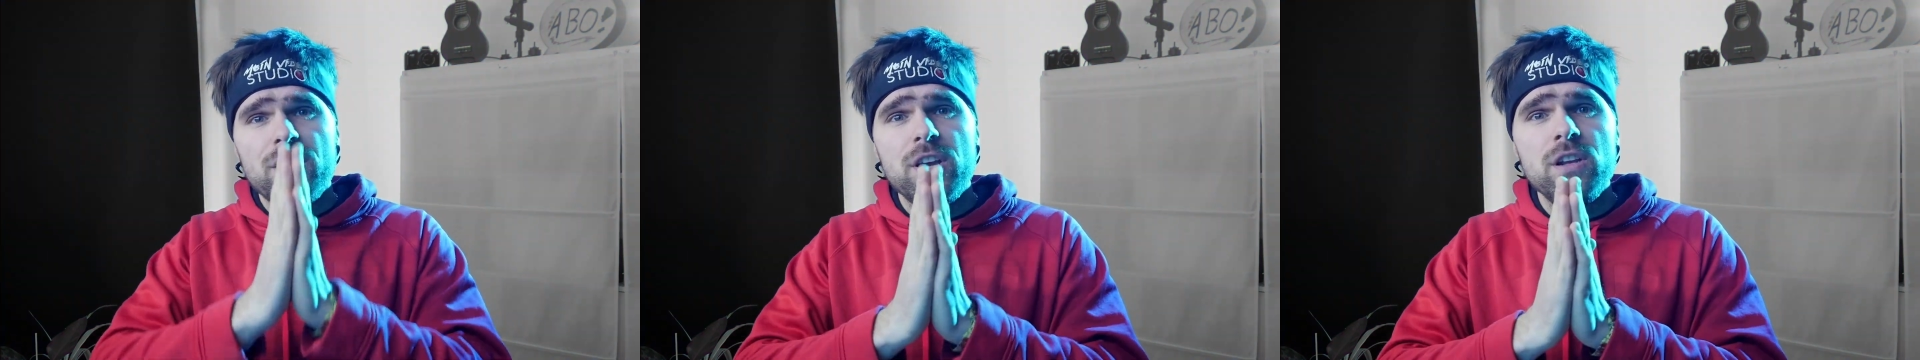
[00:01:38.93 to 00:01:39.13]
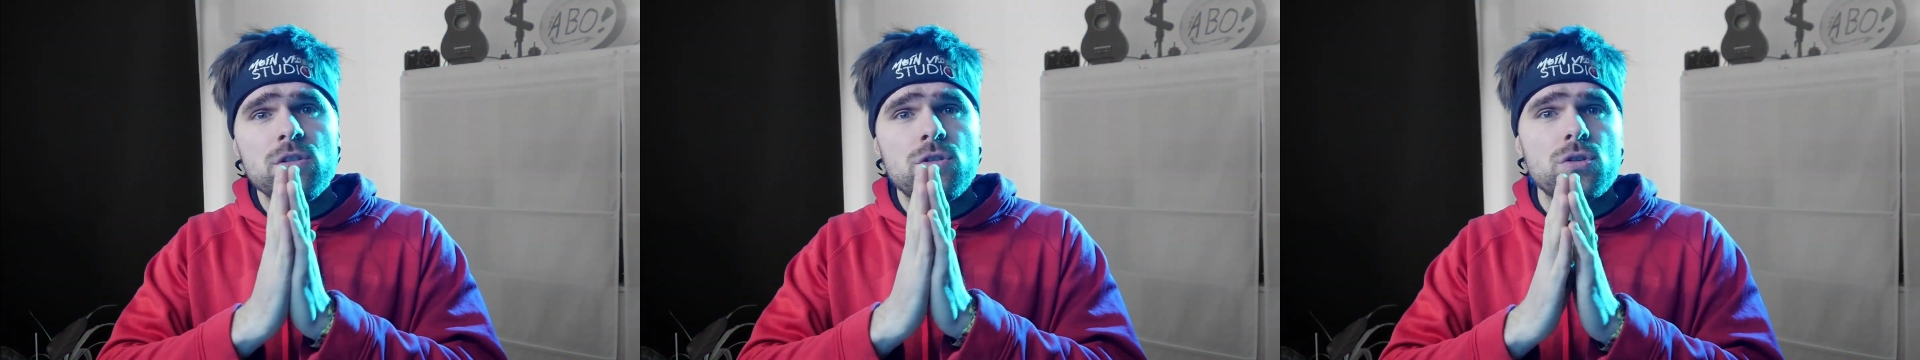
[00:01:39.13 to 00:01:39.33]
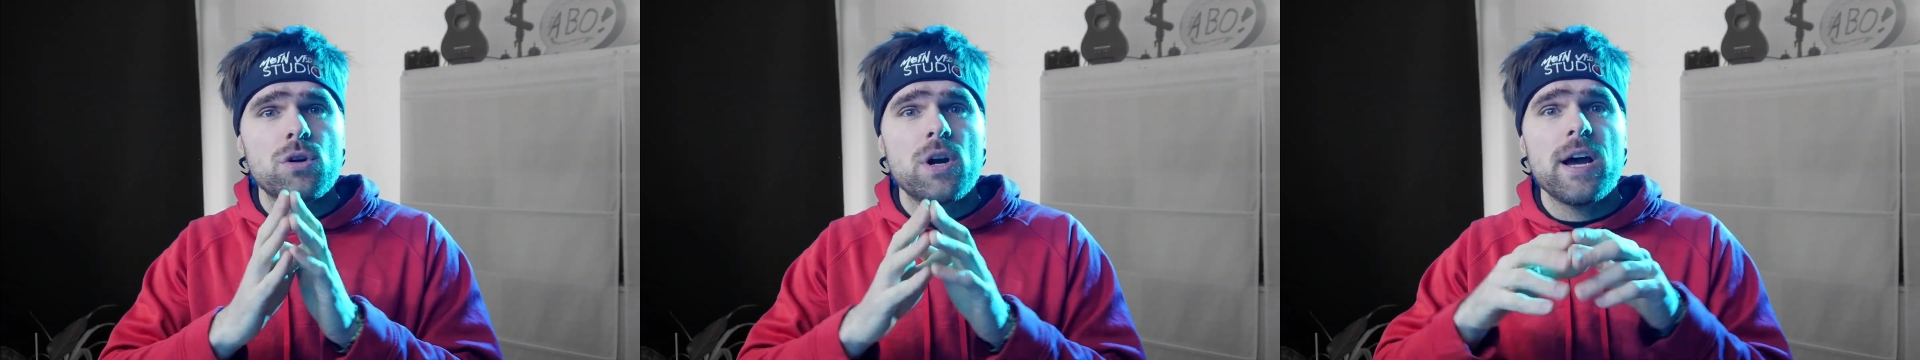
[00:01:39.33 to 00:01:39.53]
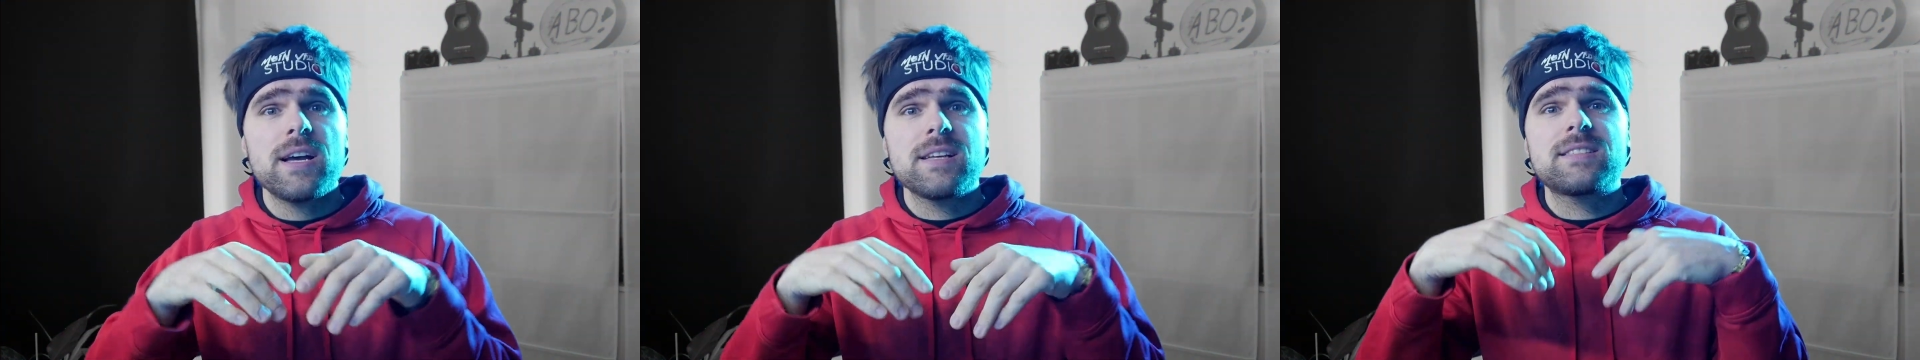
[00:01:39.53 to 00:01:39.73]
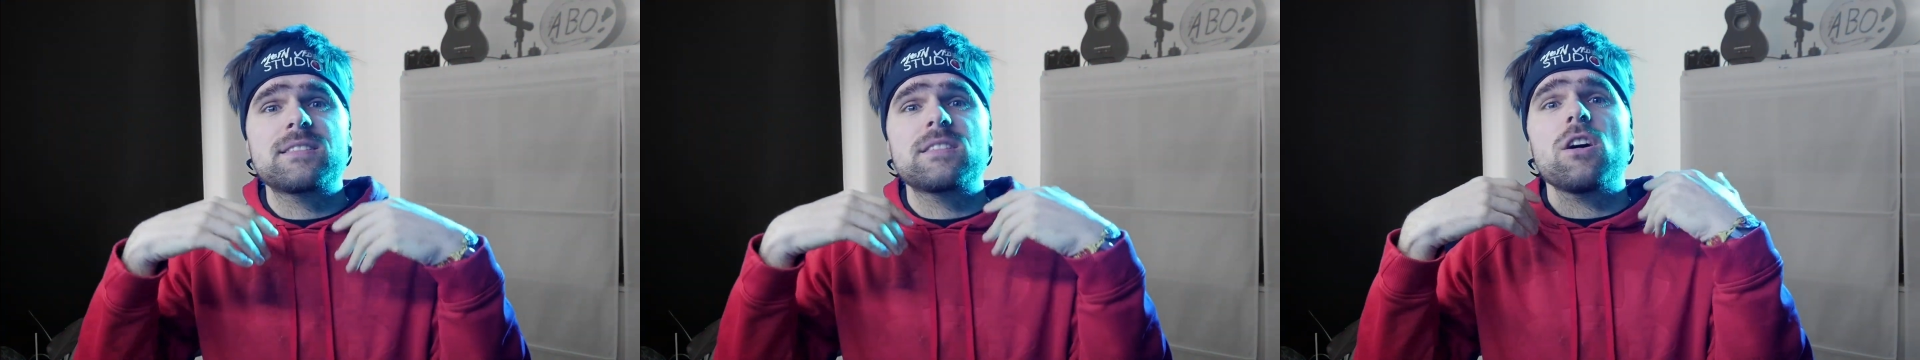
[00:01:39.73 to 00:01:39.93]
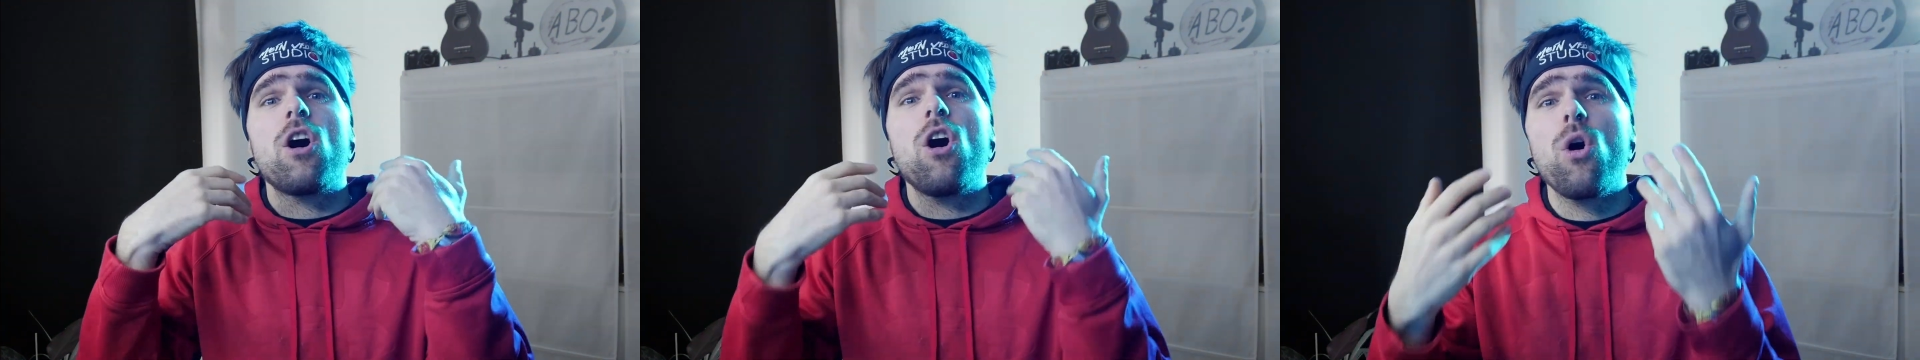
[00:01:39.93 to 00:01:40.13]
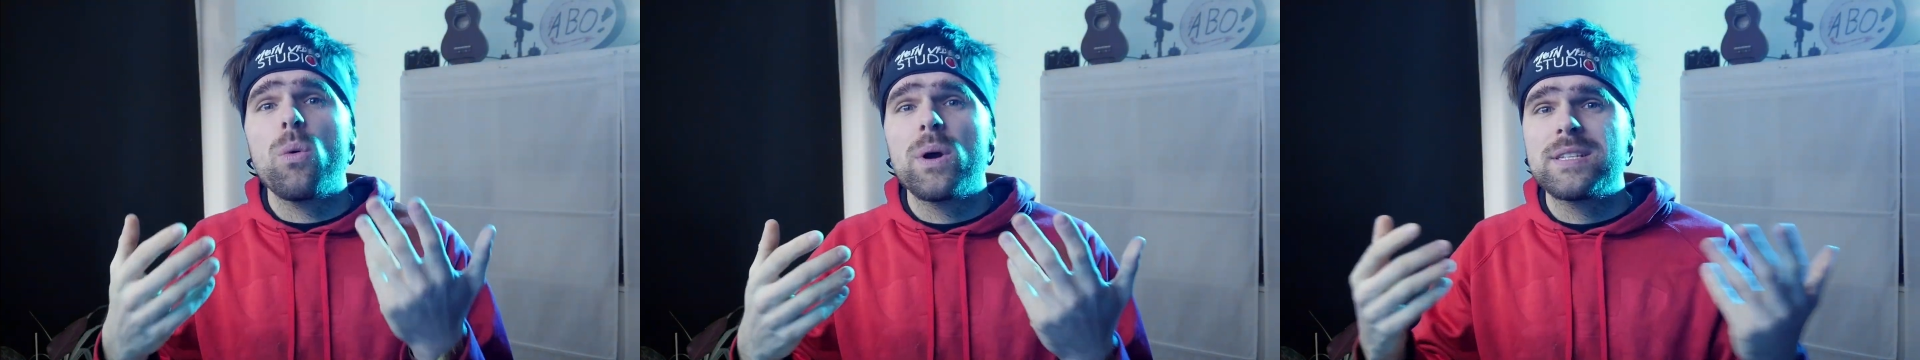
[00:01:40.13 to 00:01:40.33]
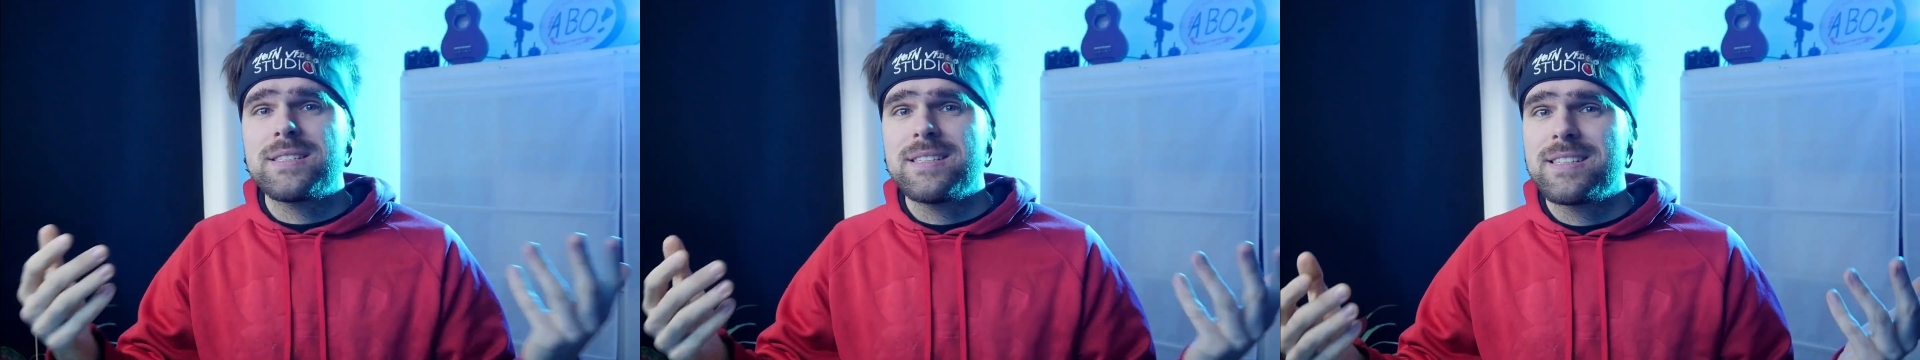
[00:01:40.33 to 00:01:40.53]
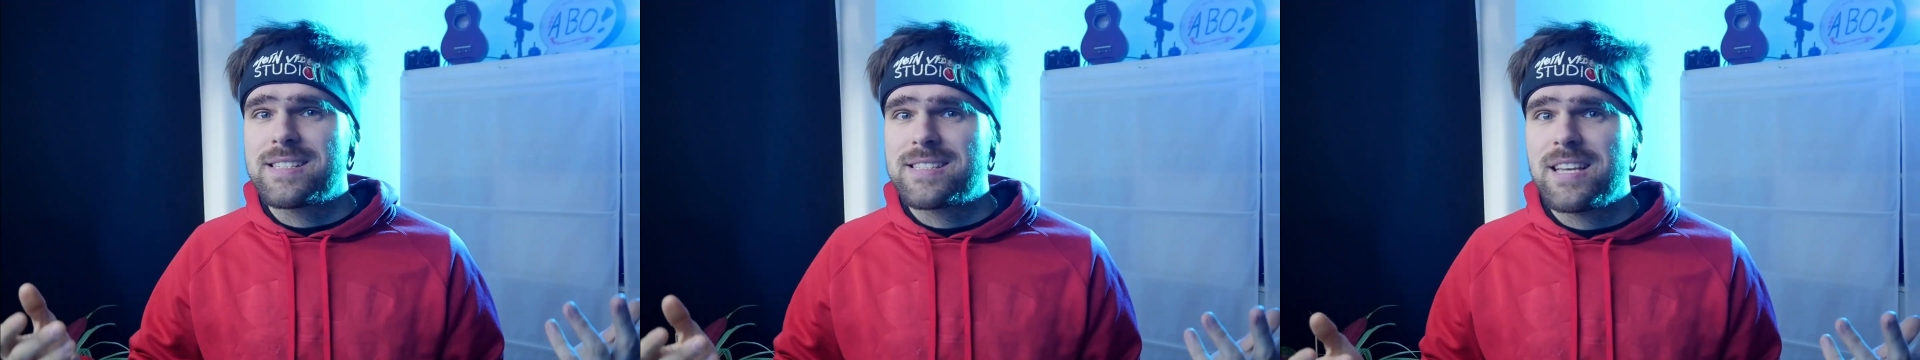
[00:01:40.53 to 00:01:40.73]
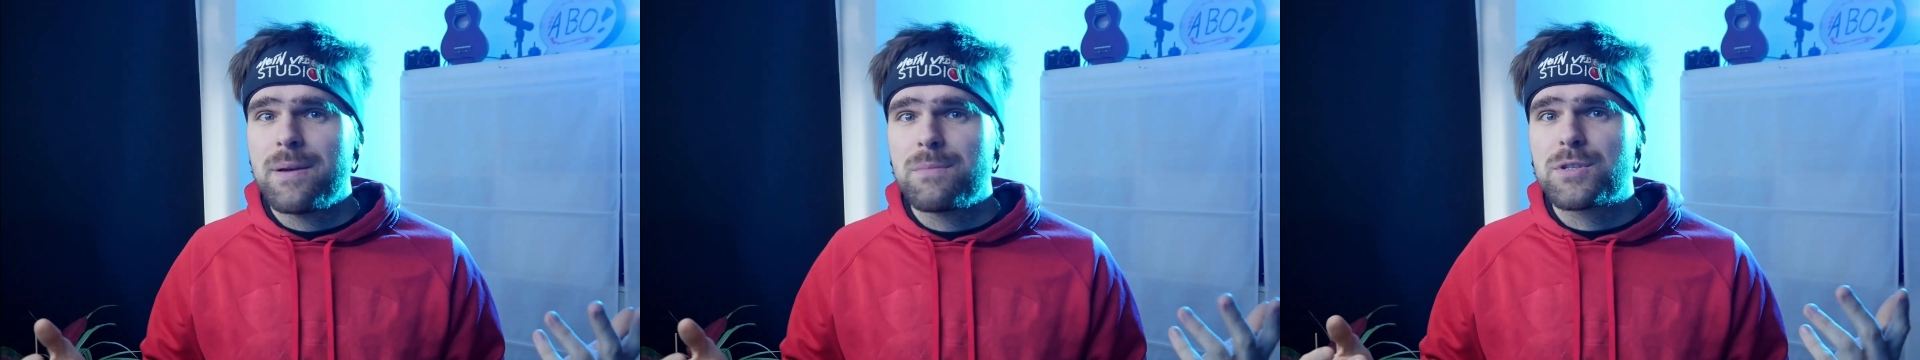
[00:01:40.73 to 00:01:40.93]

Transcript: interest always in the same